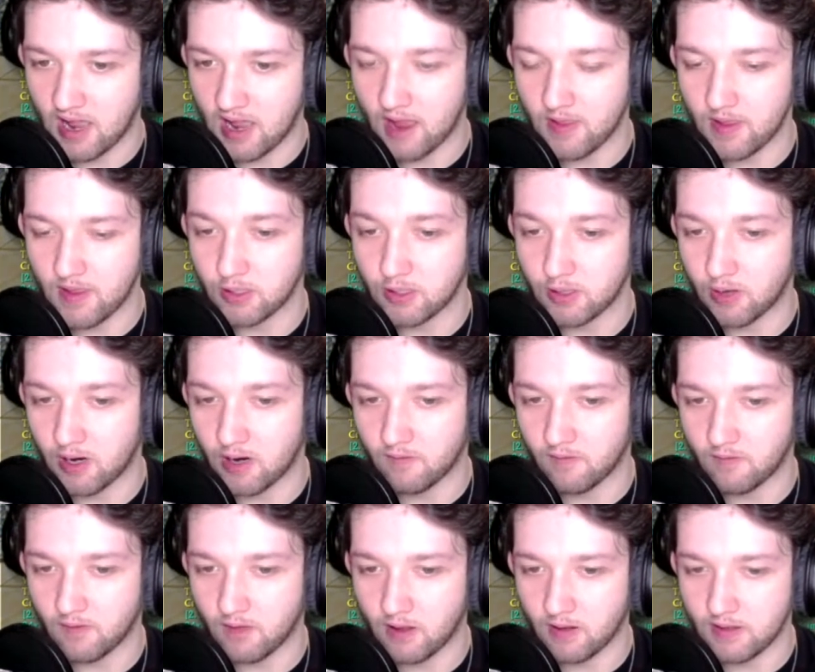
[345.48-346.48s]
And then you
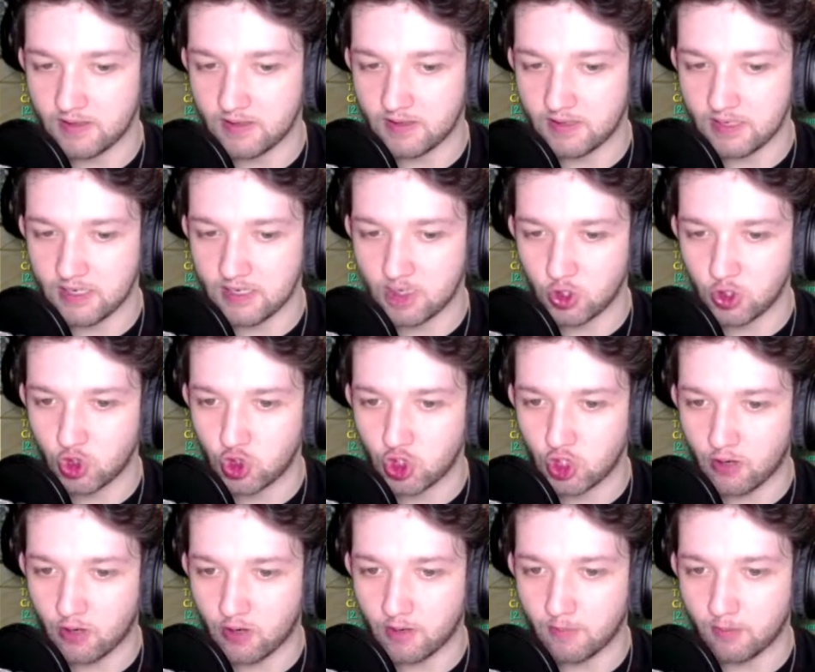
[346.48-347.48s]
have the
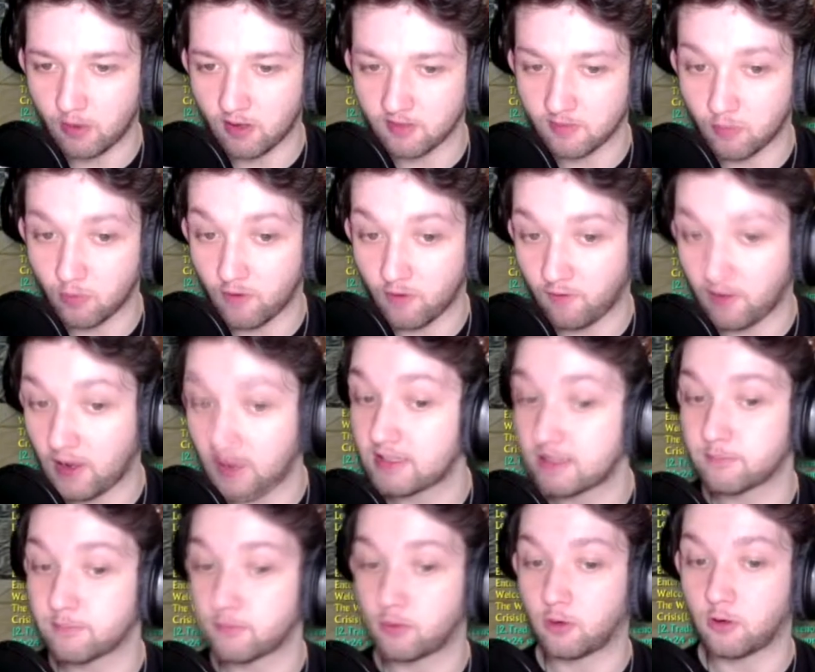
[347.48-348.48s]
Cherry Blossom
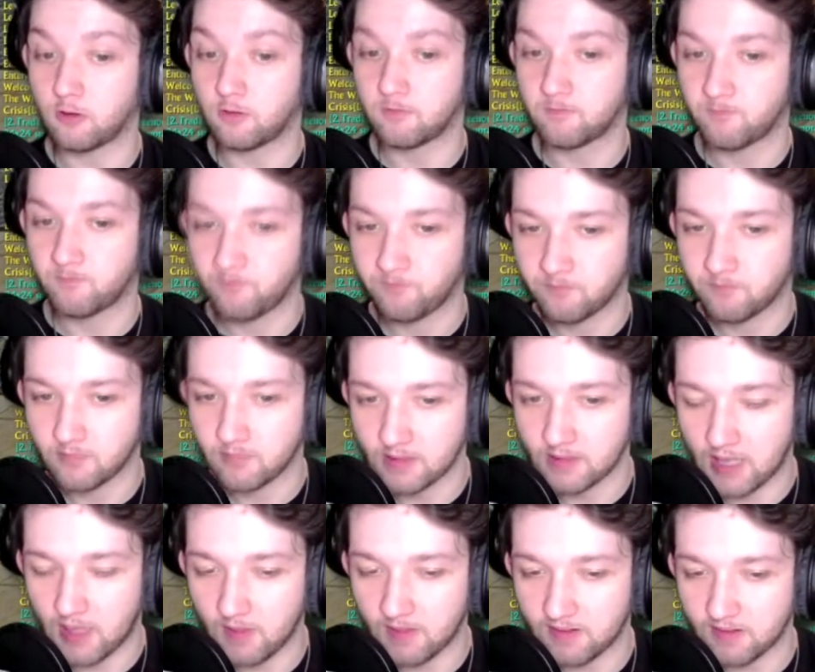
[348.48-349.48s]
Reflecting Pole.
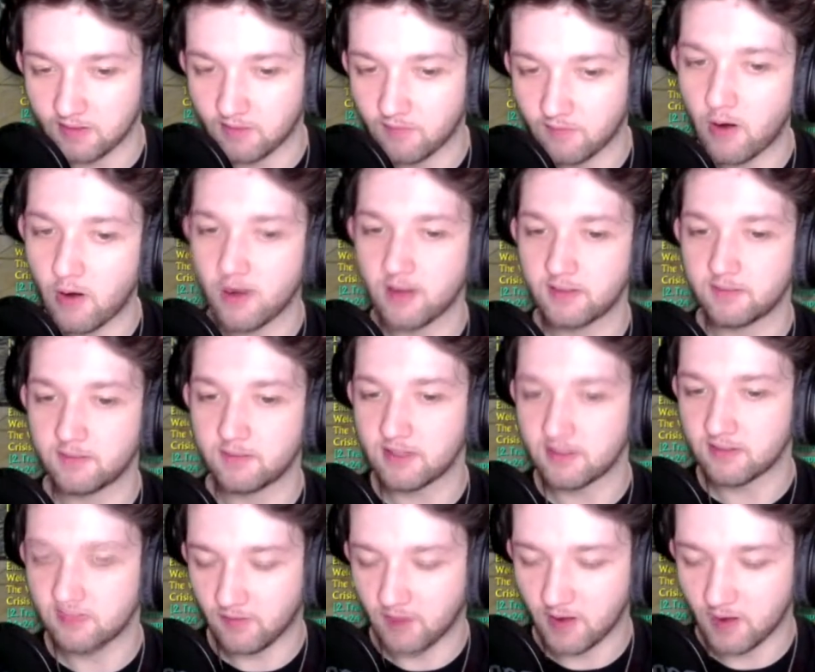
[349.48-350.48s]
And this is a very nice
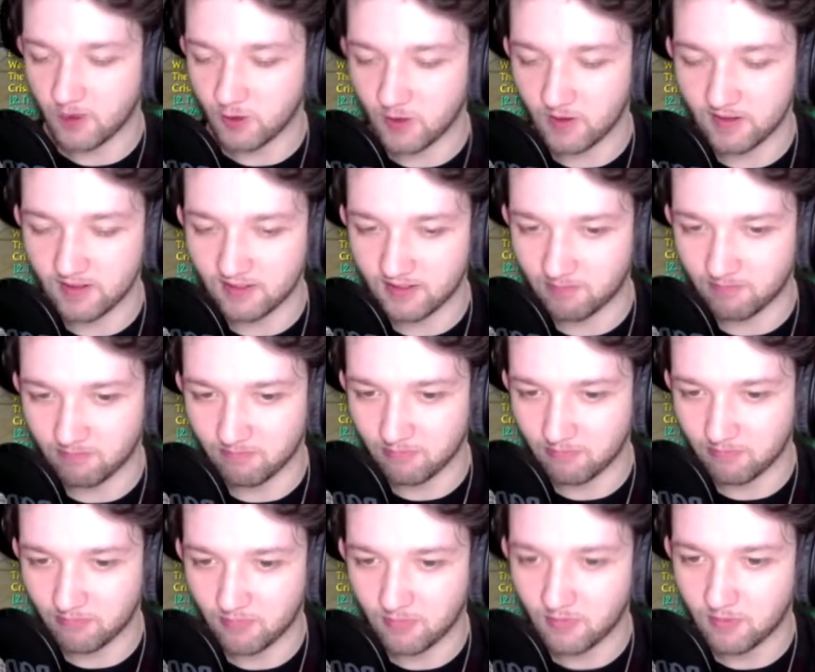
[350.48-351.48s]
piece of furniture. This is
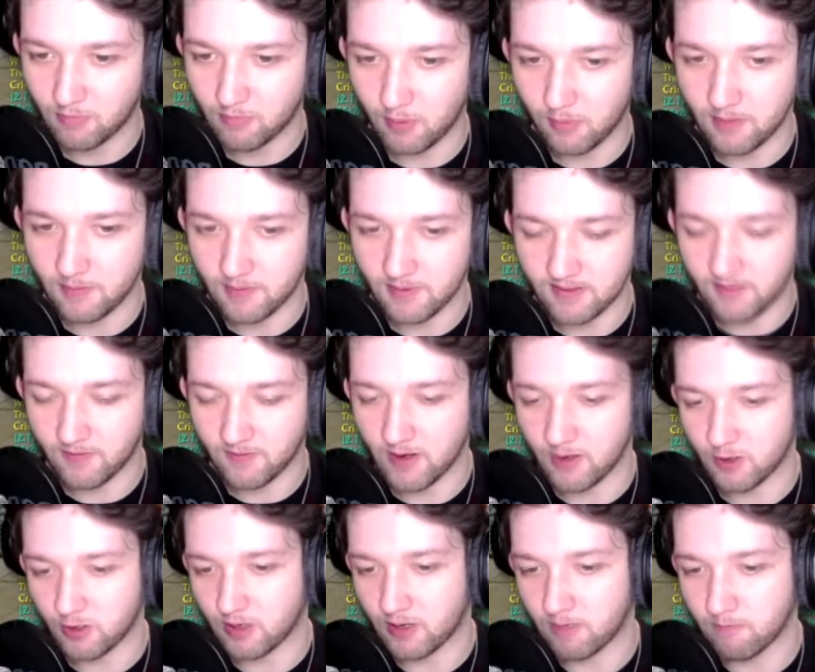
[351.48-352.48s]
probably the piece of
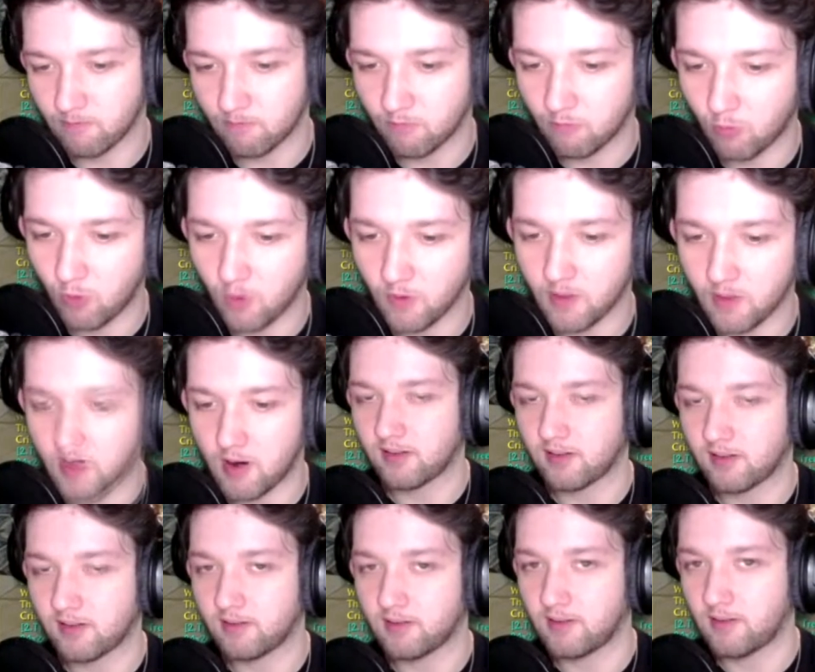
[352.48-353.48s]
furniture I want the
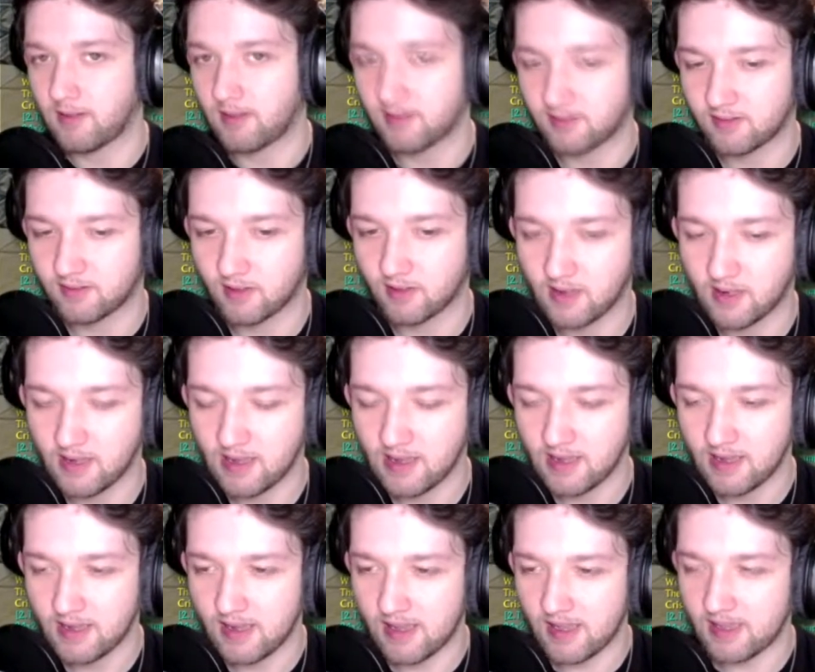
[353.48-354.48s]
most out of this.
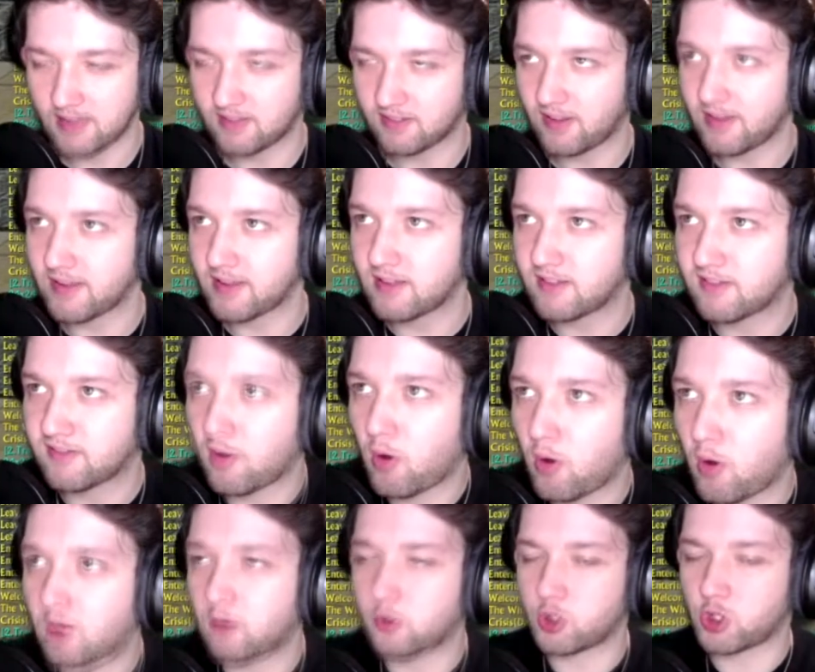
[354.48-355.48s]
It's like a
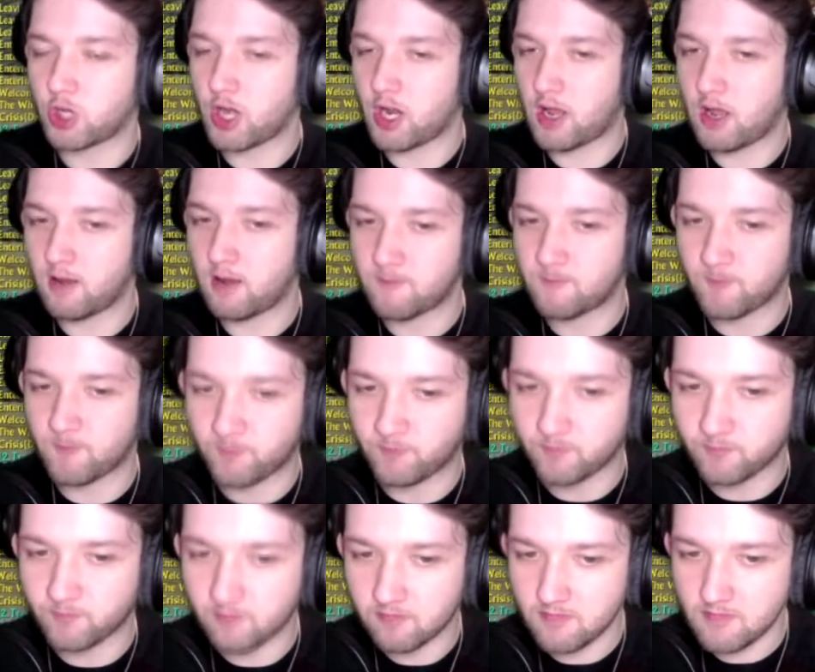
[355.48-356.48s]
small little chair
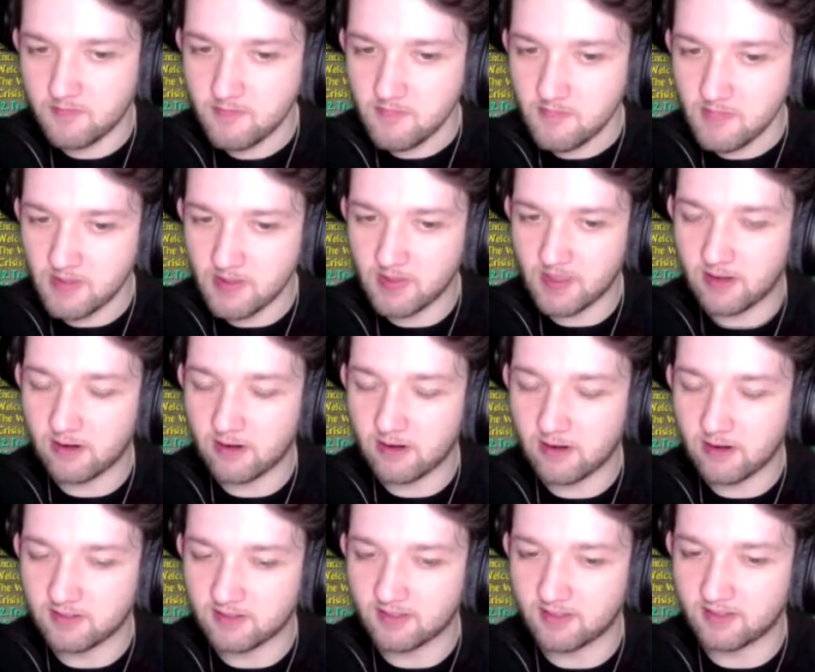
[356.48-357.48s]
that your
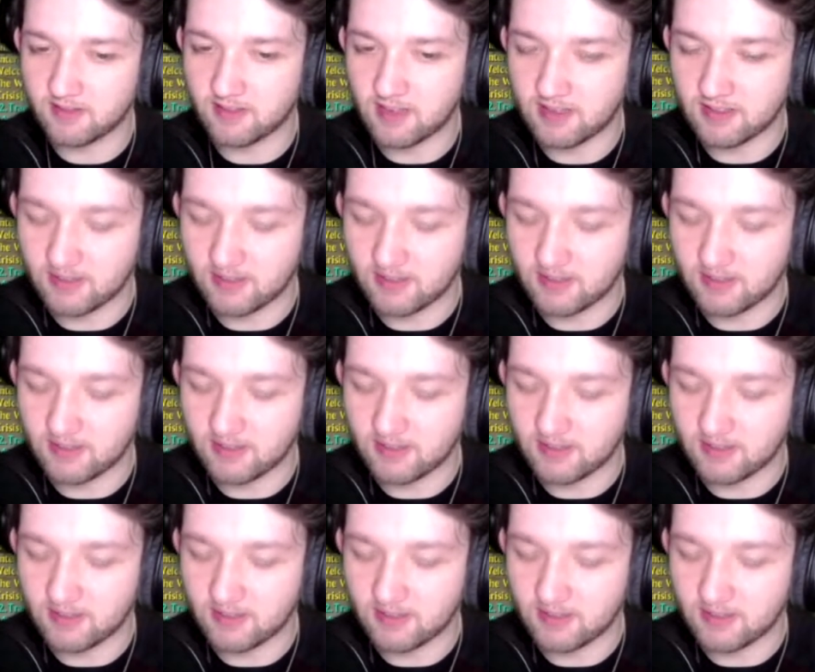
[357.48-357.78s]
character sits in.